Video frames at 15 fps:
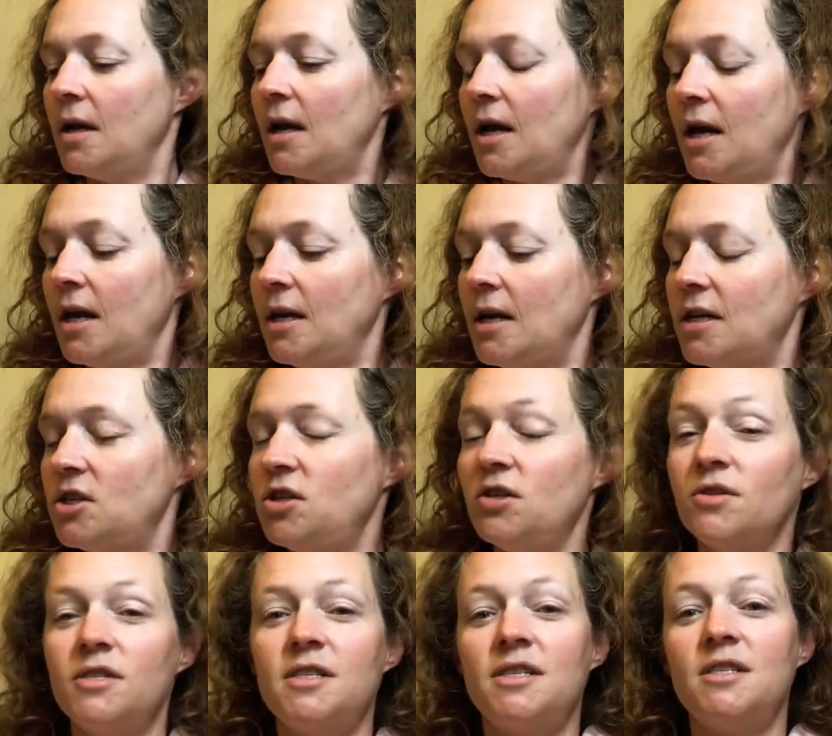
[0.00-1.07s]
And as
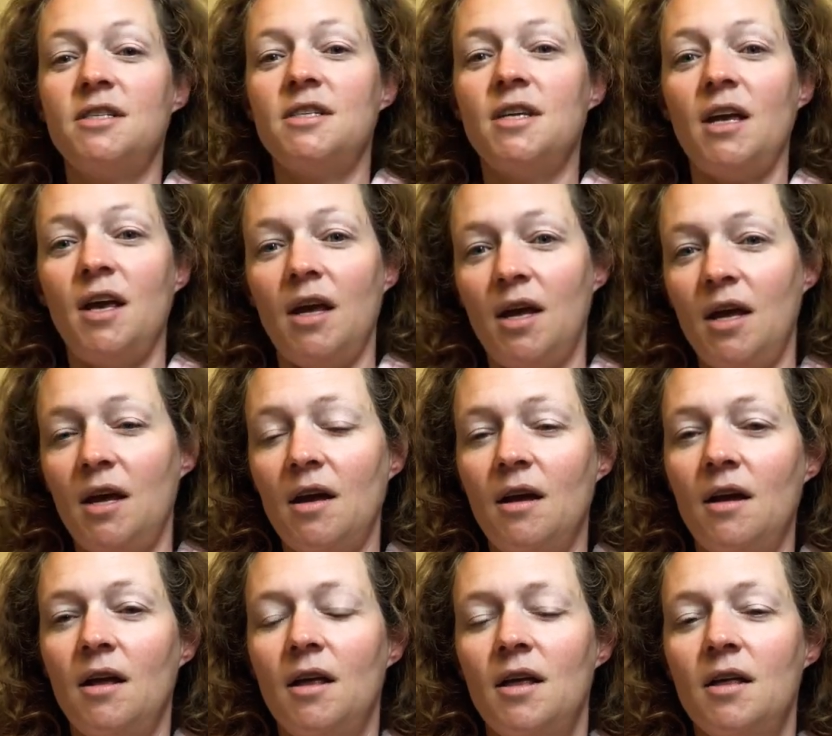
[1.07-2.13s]
you'll
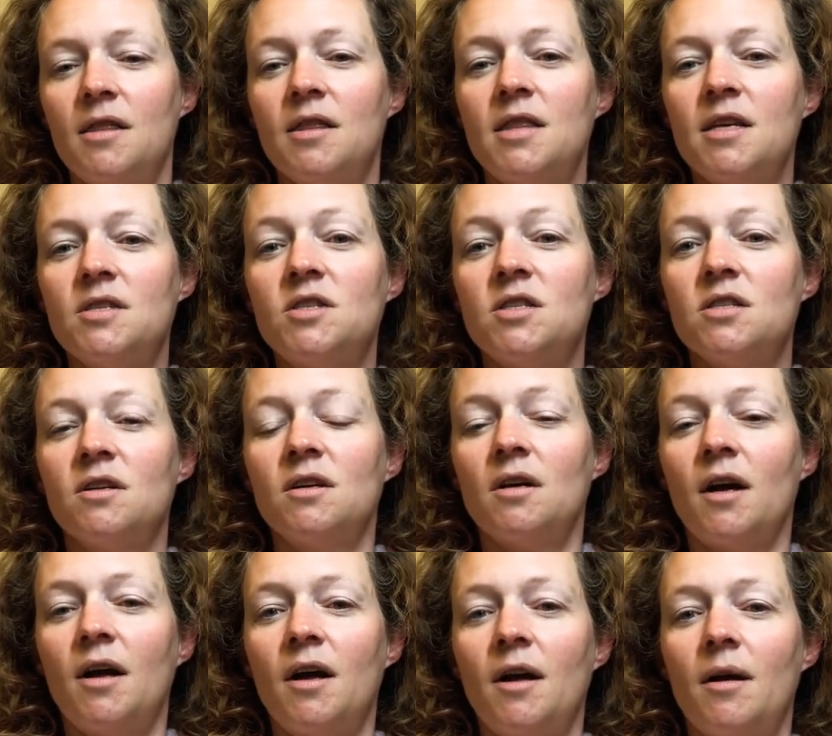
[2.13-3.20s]
see, this,
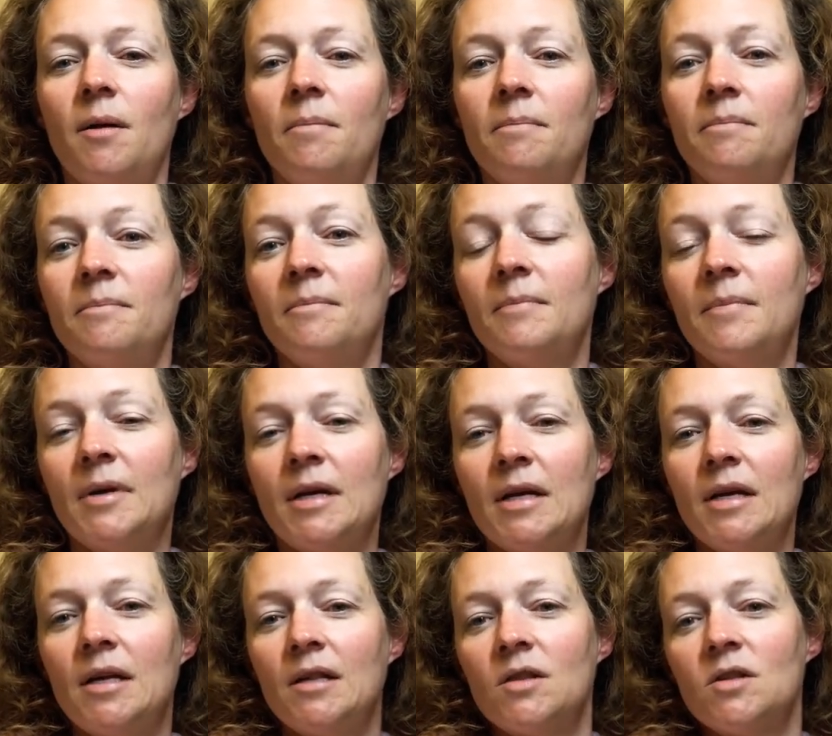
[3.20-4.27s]

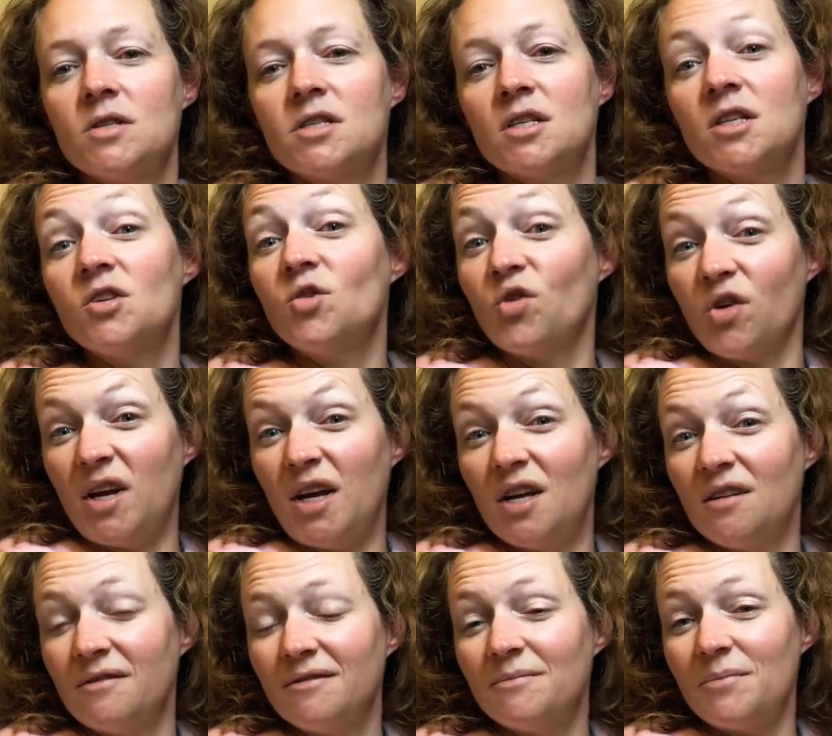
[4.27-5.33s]
it looks a little
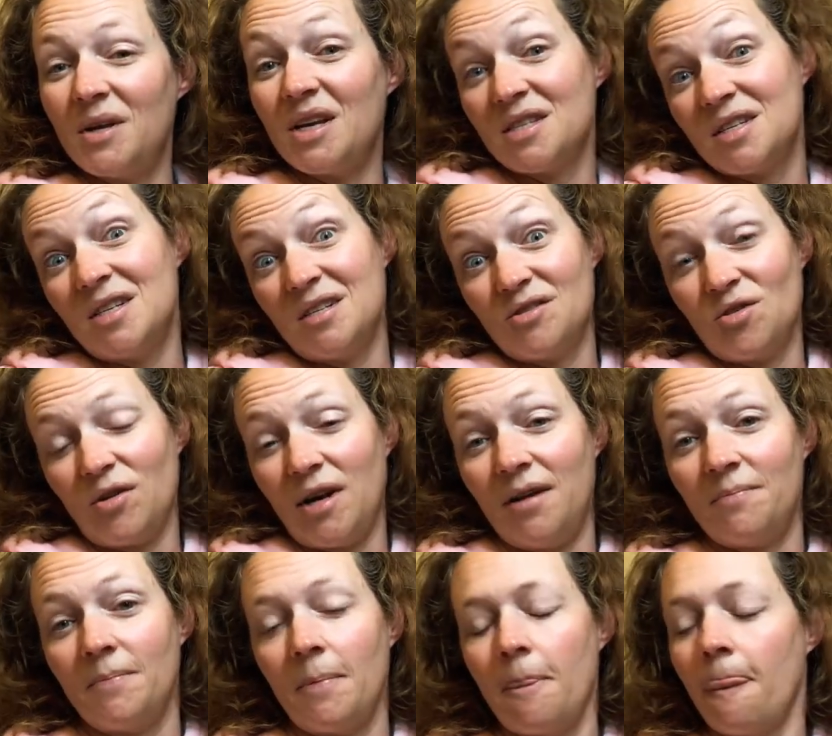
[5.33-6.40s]
green because it is
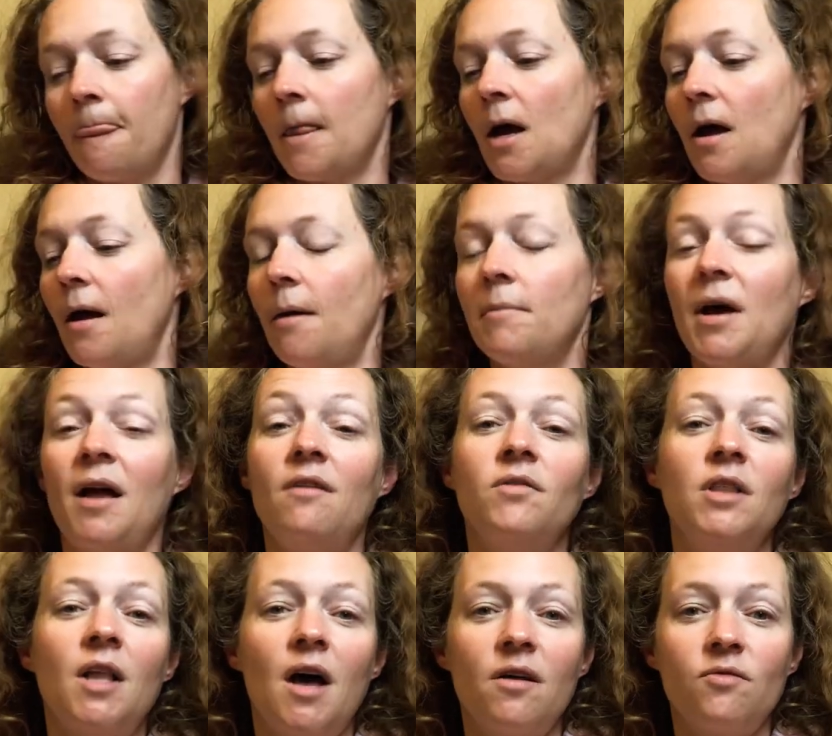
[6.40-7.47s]
green. I have a
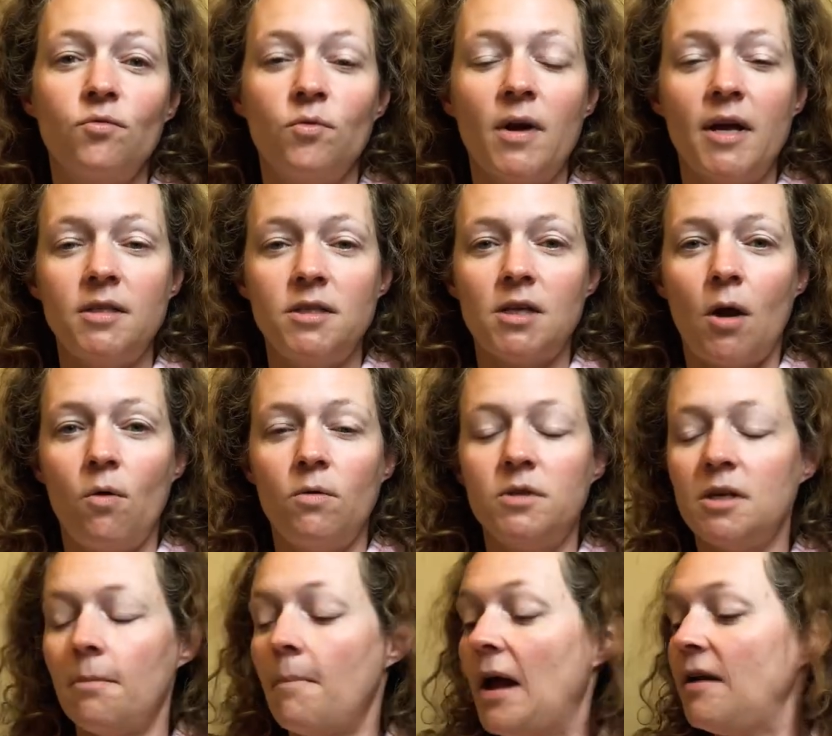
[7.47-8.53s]
lot of red tone
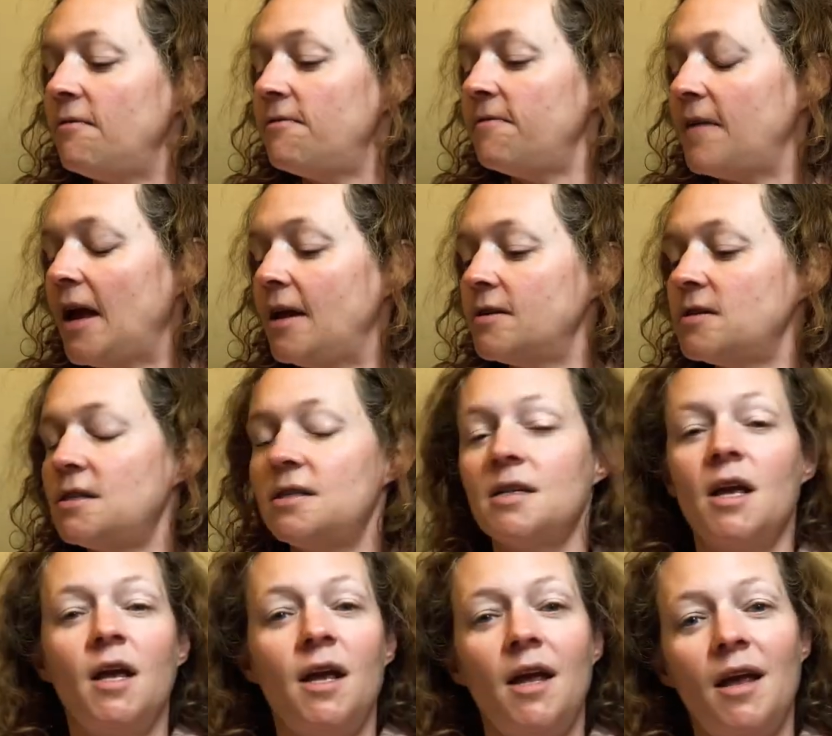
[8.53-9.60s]
to my face,
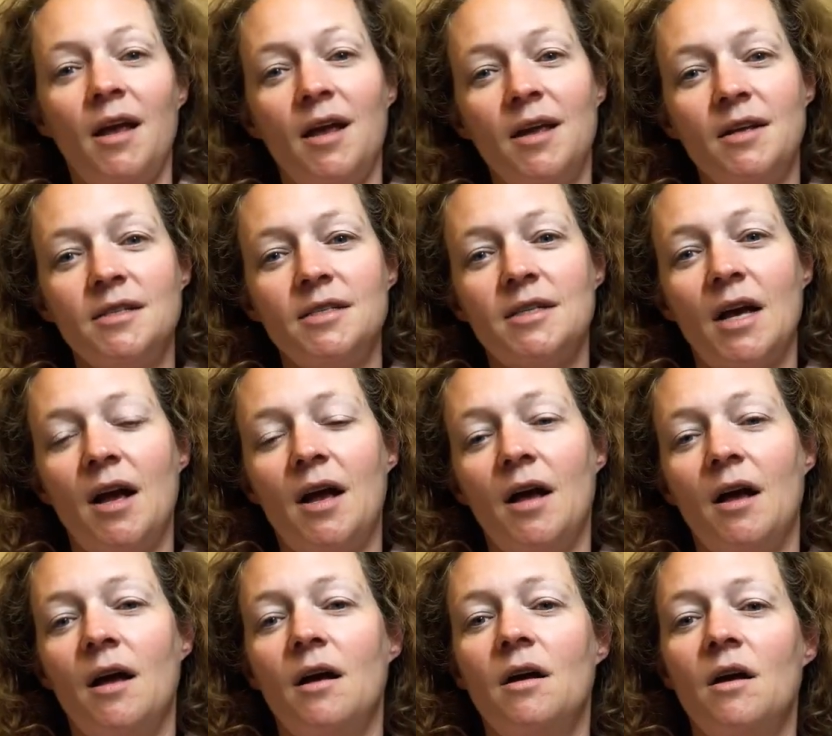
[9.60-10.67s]
and
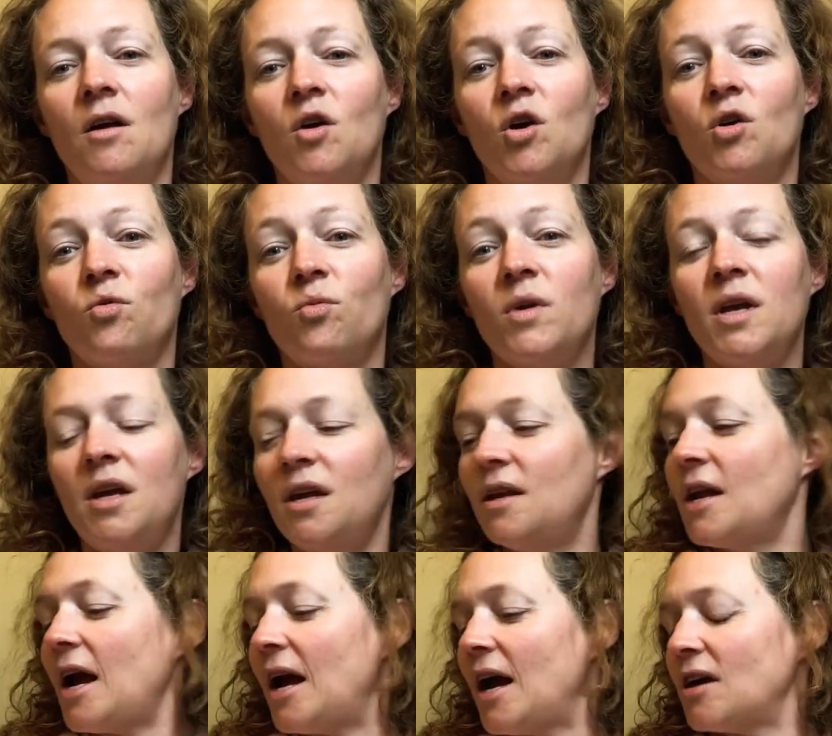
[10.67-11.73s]

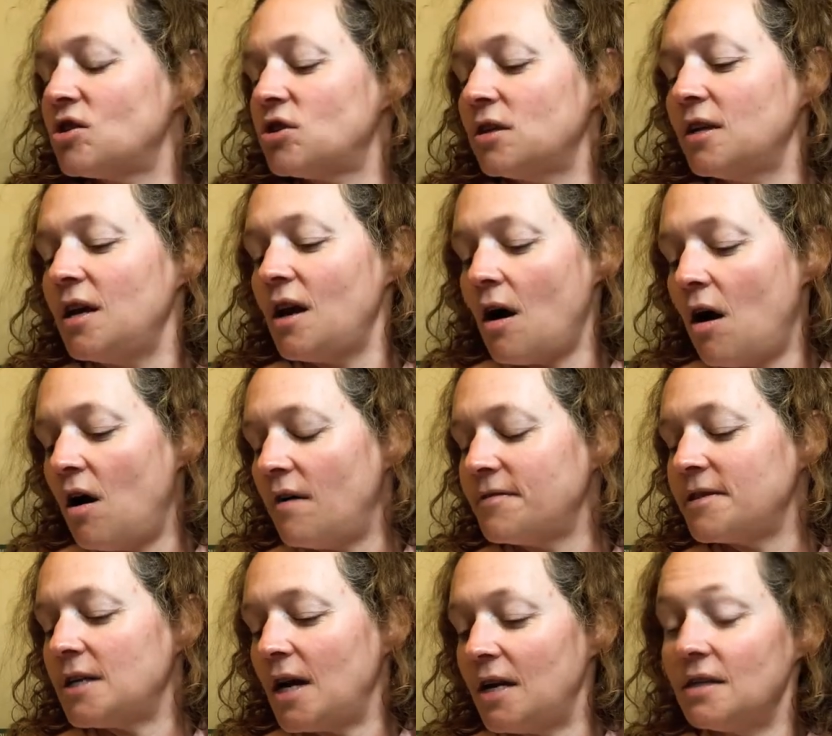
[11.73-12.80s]
green actually
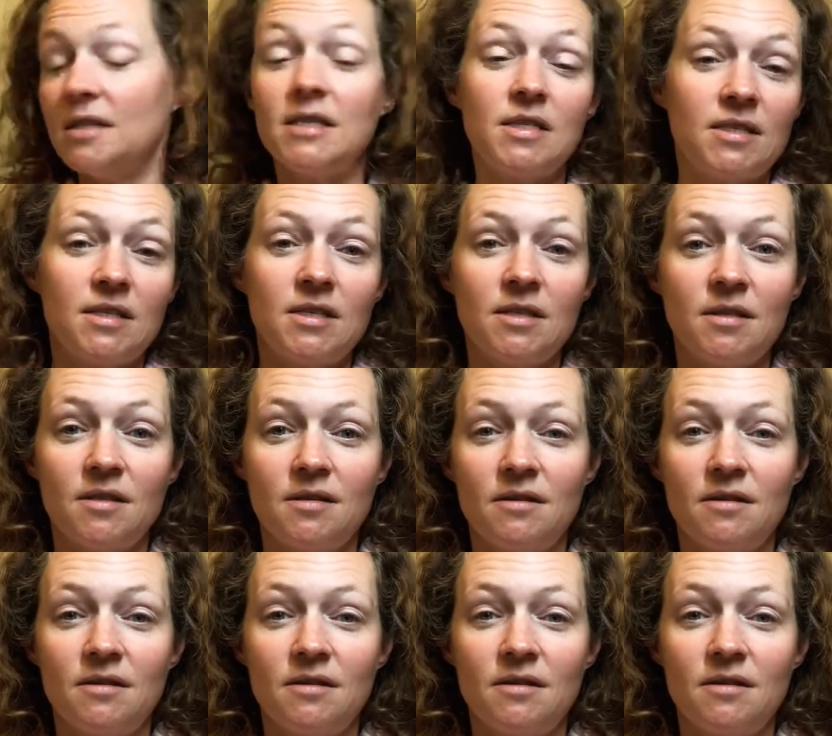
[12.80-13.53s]
offsets